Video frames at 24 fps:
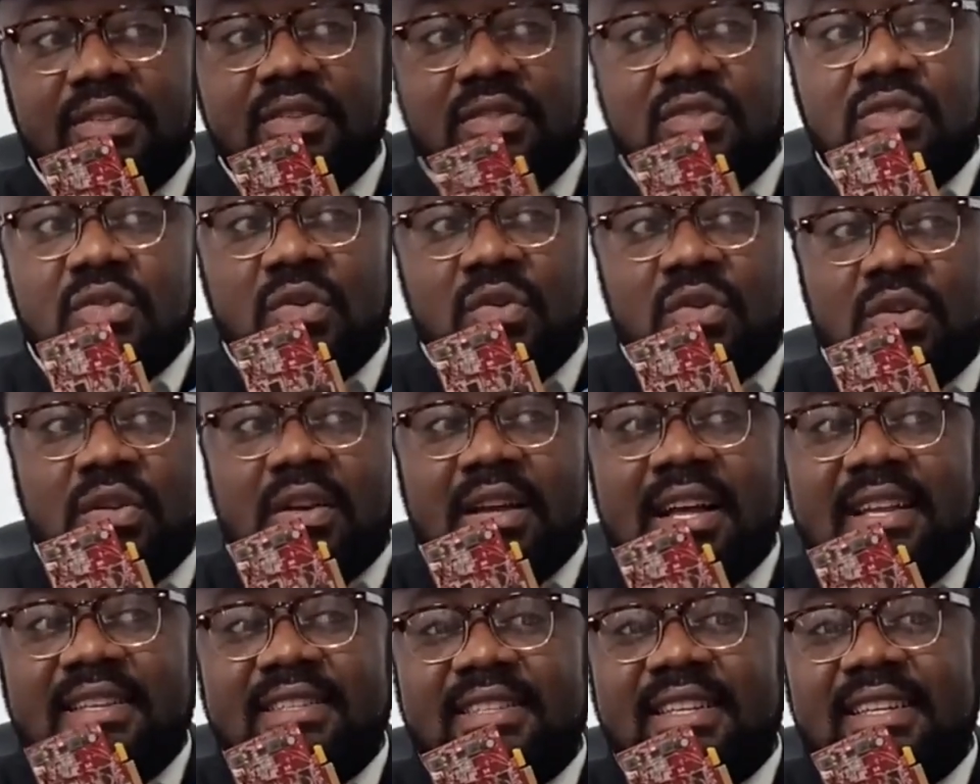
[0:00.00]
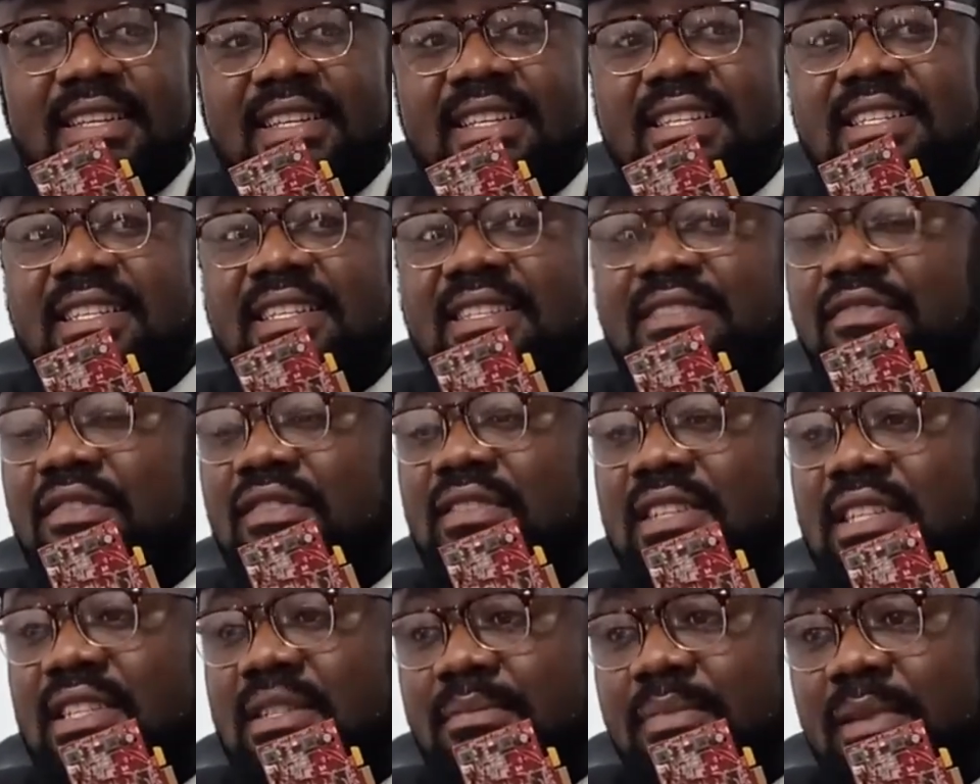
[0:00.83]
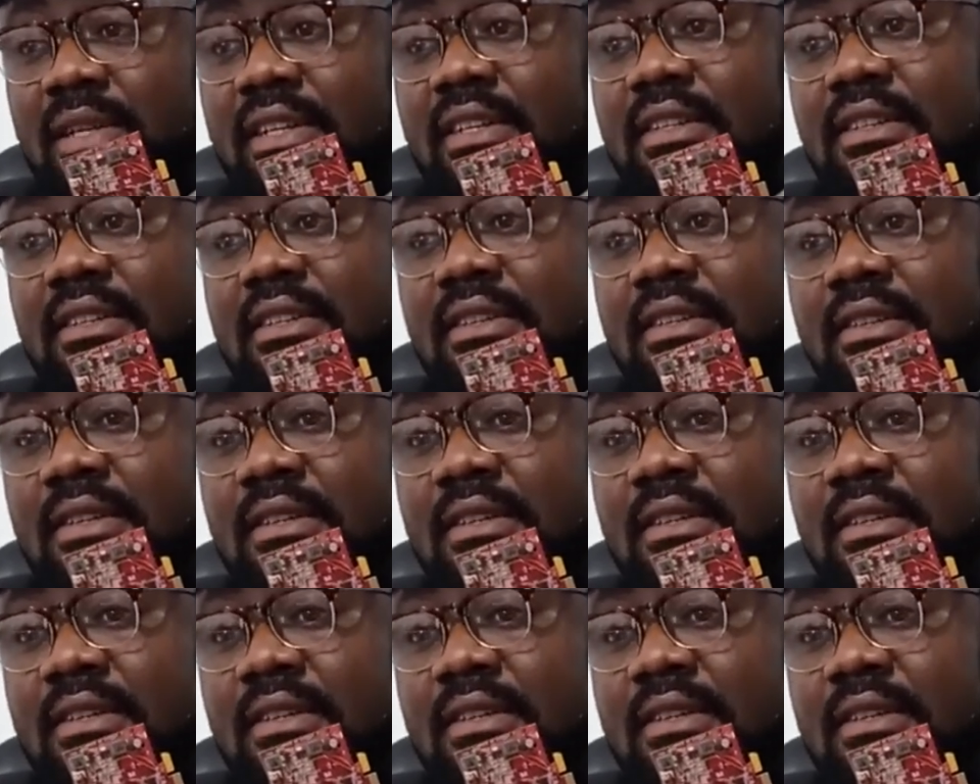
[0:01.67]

so you can't say this is for display.